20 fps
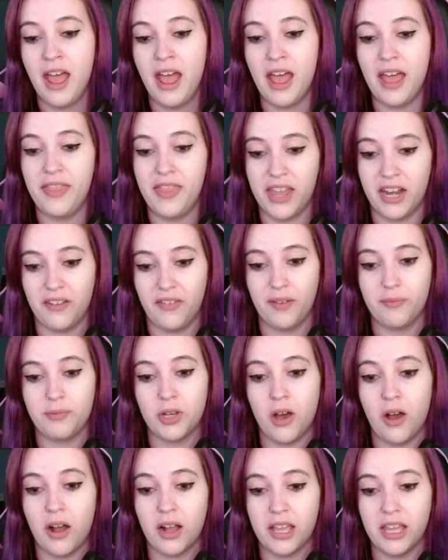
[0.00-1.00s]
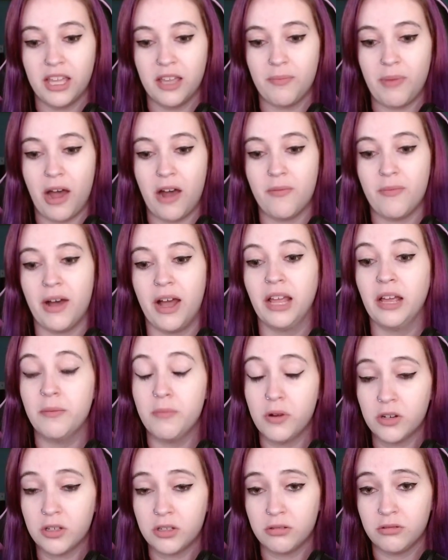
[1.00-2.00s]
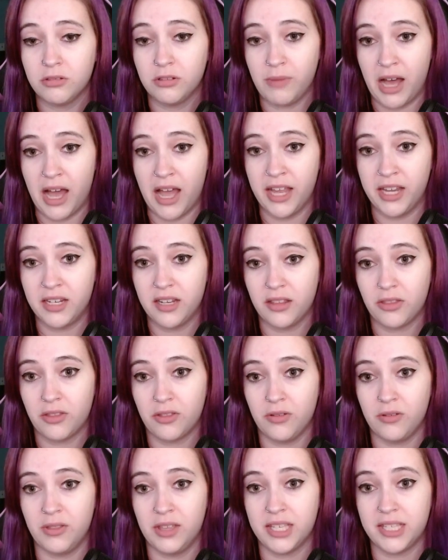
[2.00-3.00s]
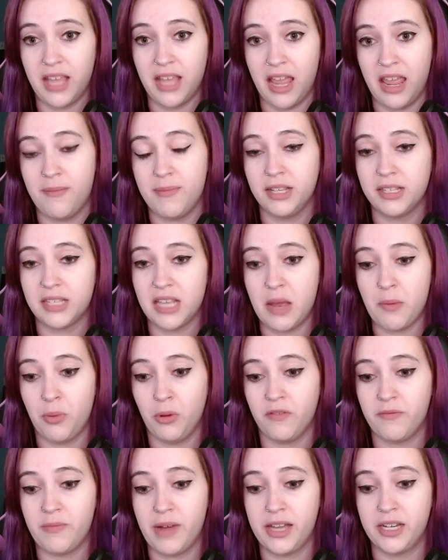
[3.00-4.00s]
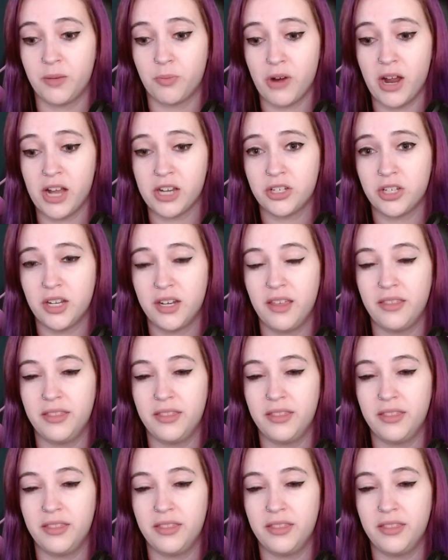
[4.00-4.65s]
And then if I'm talking about my emotional mind through the same example of my depression,